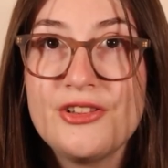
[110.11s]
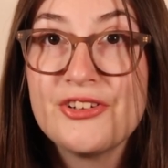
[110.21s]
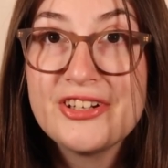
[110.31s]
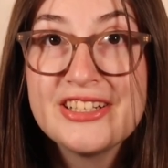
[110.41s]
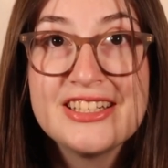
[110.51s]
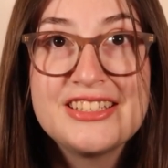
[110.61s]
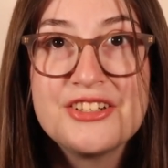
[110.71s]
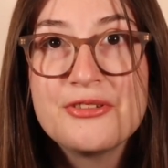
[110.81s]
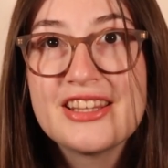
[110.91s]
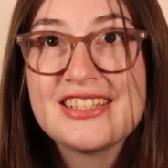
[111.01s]
Learning to
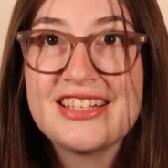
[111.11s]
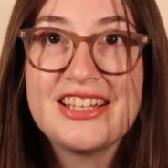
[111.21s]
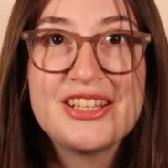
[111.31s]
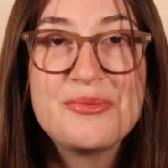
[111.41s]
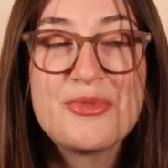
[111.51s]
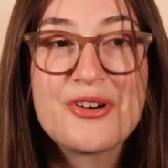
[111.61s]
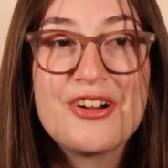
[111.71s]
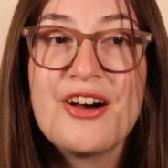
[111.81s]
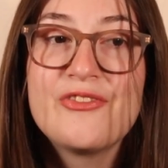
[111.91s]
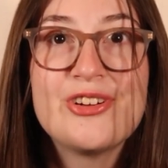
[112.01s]
deal with slightly
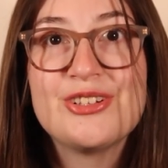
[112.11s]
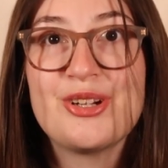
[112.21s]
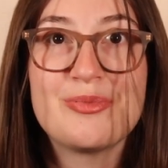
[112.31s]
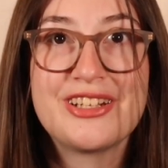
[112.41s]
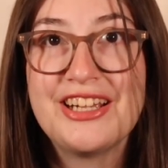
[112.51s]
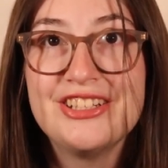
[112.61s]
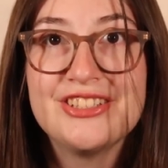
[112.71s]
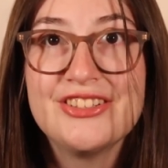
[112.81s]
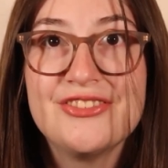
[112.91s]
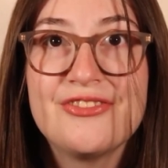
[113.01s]
more up for
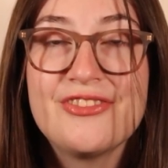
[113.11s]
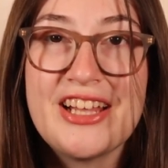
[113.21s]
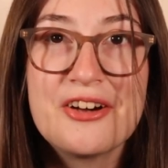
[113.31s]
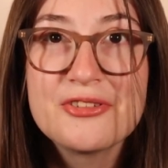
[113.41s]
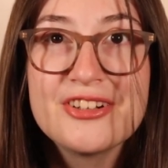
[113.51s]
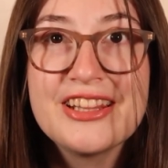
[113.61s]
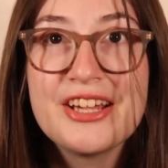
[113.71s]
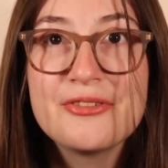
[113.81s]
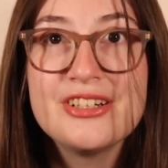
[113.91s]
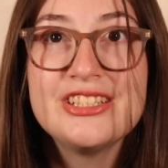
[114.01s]
interpretation, flowery
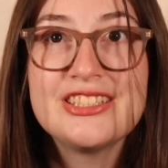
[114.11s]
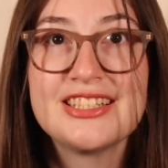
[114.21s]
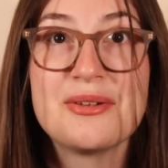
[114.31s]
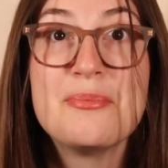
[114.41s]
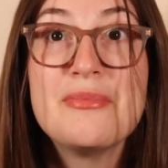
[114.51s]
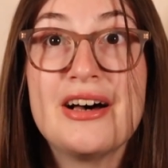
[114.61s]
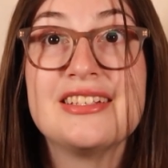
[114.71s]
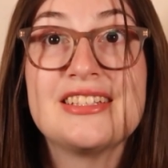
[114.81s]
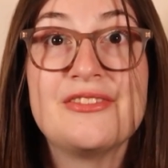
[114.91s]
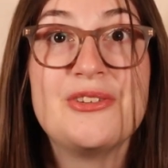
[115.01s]
language is a
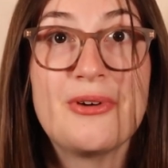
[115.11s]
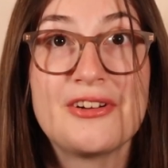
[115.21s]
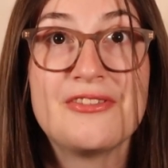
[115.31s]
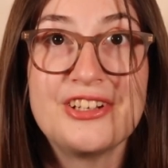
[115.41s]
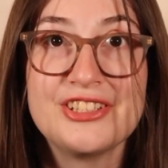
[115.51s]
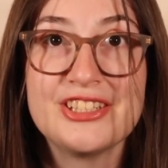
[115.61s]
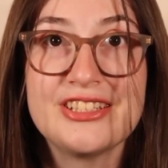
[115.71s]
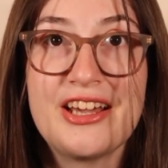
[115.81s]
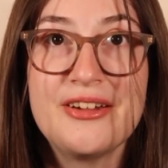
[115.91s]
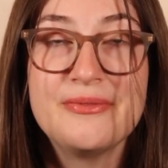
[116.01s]
must if you want to finish in
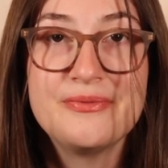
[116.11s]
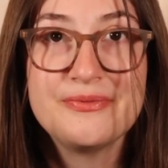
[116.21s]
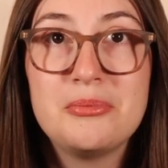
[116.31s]
time.